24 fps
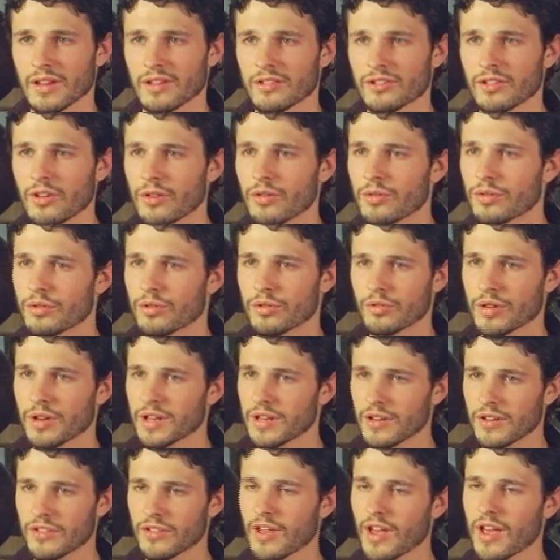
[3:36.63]
So green
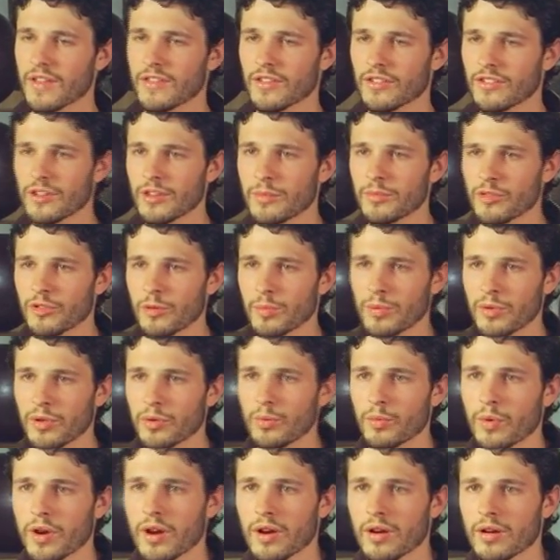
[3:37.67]
design, this seems to be
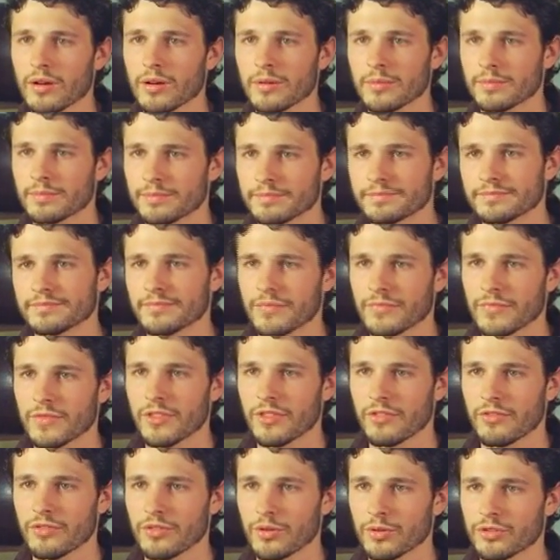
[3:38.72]
where the
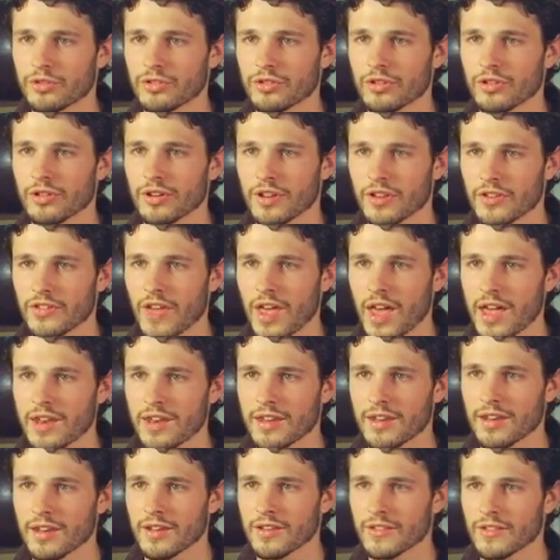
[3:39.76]
future is
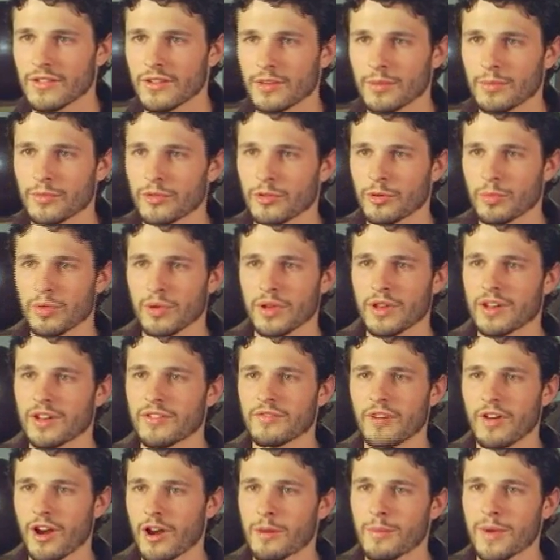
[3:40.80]
headed. It seems to be an
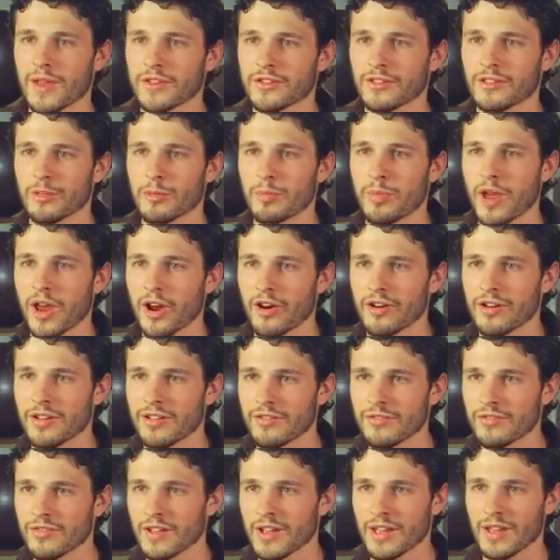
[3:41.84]
environmental
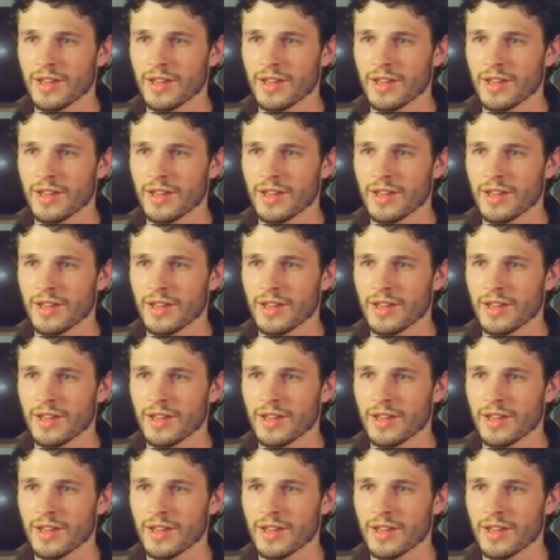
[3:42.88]
imperative.